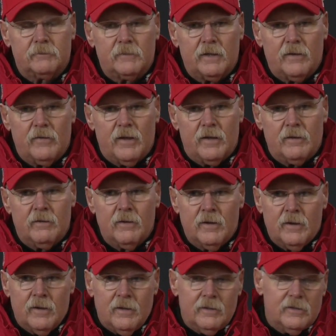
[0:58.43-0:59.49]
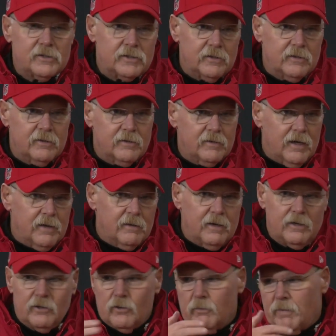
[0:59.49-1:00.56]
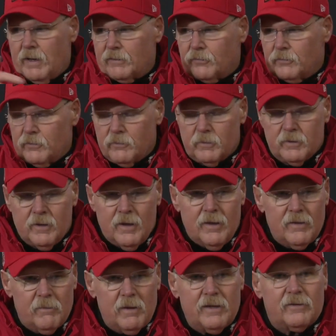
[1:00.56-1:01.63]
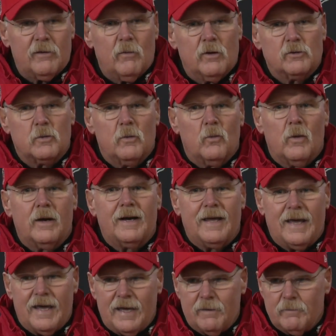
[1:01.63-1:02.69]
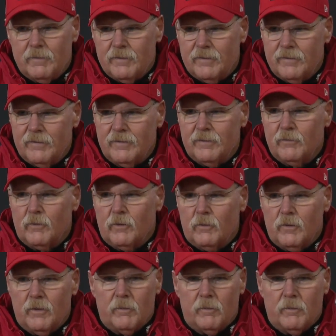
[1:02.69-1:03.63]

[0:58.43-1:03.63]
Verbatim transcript: and then, listen, I can go back through, but the main thing was we won a game where we were